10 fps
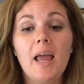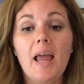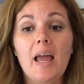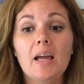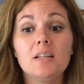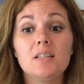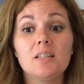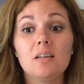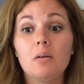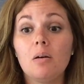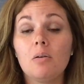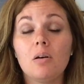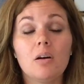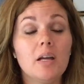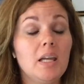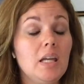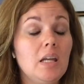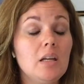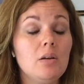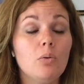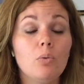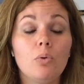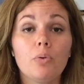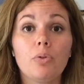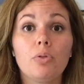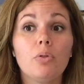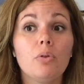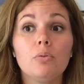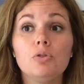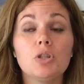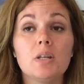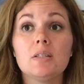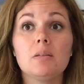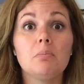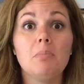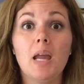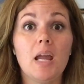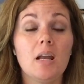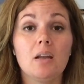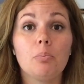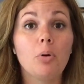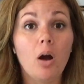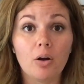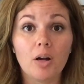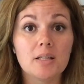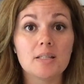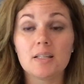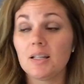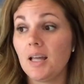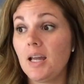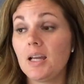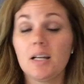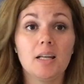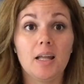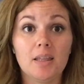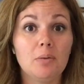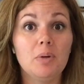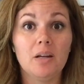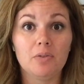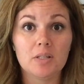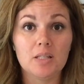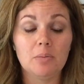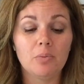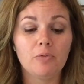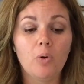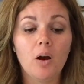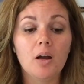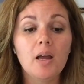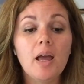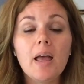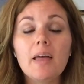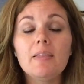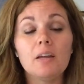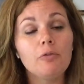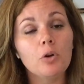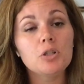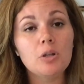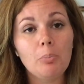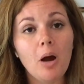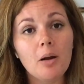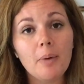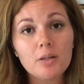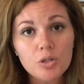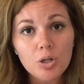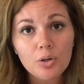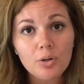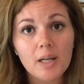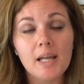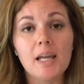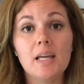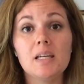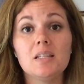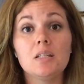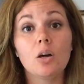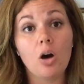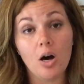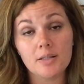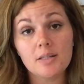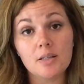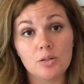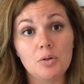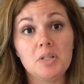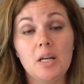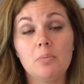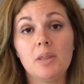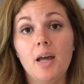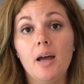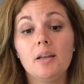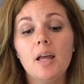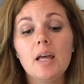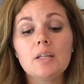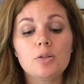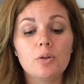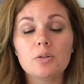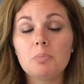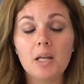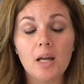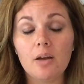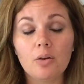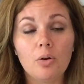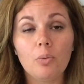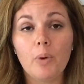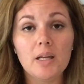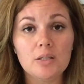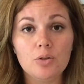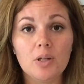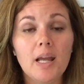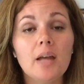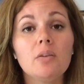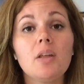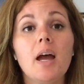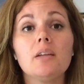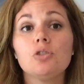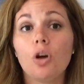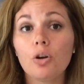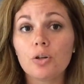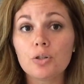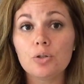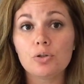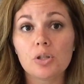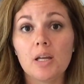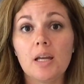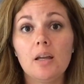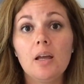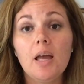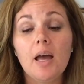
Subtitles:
and he just made progress like nothing we'd ever seen before. The unfortunate part about tutoring is the cost associated with that. So there's many other ways you can handle that. Charters usually